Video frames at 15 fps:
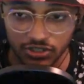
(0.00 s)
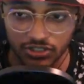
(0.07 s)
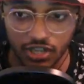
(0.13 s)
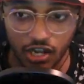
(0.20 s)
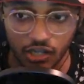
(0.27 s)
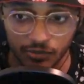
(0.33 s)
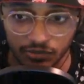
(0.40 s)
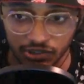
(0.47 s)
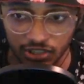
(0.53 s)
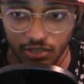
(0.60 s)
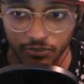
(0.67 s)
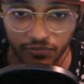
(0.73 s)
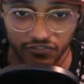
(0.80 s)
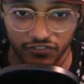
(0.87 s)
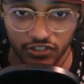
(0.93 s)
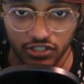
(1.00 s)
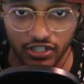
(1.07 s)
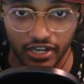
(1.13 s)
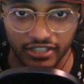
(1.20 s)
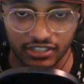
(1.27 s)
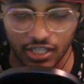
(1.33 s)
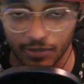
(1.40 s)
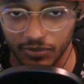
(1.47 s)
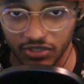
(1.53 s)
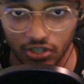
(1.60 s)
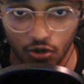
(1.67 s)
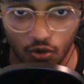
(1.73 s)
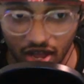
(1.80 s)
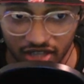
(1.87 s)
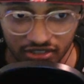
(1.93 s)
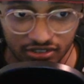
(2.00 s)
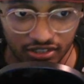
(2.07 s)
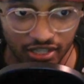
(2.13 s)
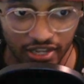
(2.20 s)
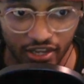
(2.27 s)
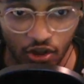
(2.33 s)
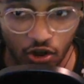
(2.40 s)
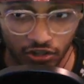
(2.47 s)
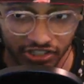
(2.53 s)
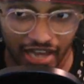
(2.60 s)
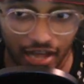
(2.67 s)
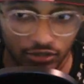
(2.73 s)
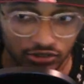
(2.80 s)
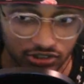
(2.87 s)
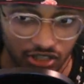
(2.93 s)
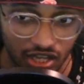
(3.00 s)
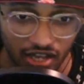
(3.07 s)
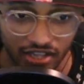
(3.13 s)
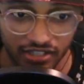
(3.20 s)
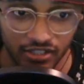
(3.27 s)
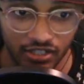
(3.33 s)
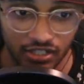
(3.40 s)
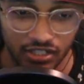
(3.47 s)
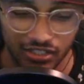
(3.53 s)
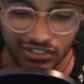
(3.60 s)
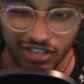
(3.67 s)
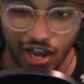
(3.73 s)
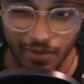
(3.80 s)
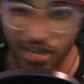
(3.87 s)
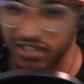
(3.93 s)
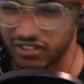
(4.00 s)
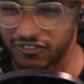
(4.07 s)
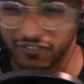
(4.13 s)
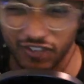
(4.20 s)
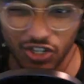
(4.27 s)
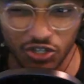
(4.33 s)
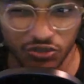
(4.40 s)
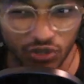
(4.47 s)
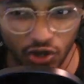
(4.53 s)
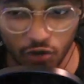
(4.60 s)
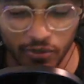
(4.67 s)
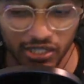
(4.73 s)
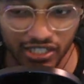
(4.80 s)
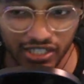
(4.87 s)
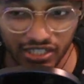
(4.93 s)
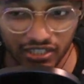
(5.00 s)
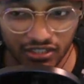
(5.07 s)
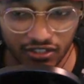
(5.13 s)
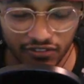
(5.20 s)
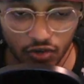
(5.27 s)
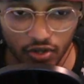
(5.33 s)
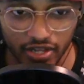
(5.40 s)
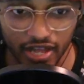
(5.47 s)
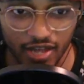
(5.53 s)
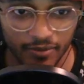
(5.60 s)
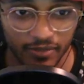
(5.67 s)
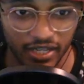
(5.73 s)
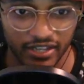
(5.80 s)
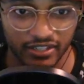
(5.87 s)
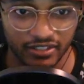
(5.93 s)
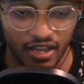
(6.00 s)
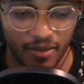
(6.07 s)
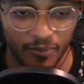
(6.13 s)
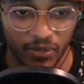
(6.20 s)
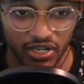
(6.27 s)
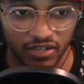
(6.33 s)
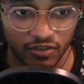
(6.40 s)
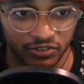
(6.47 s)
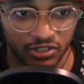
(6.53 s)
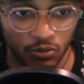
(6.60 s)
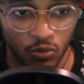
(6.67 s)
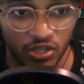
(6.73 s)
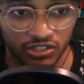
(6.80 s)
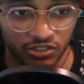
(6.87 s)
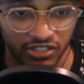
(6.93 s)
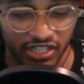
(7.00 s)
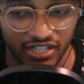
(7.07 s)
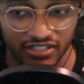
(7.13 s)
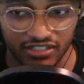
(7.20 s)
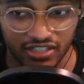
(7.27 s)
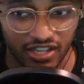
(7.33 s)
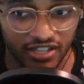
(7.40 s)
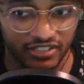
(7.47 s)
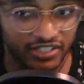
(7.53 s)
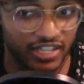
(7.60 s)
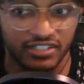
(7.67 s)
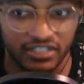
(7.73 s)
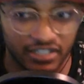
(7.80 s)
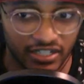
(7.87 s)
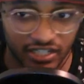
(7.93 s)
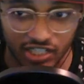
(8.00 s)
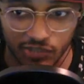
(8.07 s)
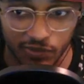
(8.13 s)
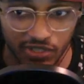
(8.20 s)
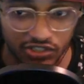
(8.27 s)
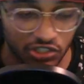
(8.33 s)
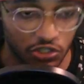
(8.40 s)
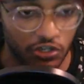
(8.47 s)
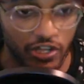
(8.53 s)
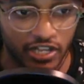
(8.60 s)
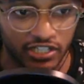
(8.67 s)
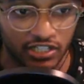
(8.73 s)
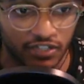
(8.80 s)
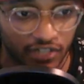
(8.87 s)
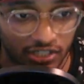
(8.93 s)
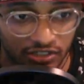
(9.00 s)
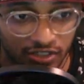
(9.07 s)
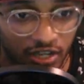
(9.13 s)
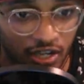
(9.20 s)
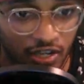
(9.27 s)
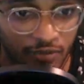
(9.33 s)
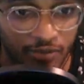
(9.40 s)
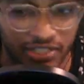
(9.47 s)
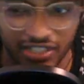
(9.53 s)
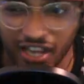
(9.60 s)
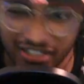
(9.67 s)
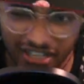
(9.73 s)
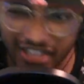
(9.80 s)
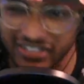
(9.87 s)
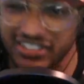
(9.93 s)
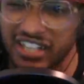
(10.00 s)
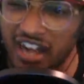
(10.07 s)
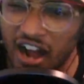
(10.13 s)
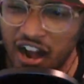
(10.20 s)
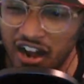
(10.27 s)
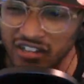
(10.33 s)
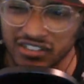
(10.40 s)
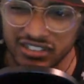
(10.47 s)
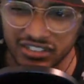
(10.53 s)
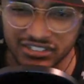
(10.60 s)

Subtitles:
time skip for like skipping the quest. Like on the outside, time kind of flowed normally for them, like, but the ones on the inside, they didn't experience any of that time. It's kind of like the arc. It's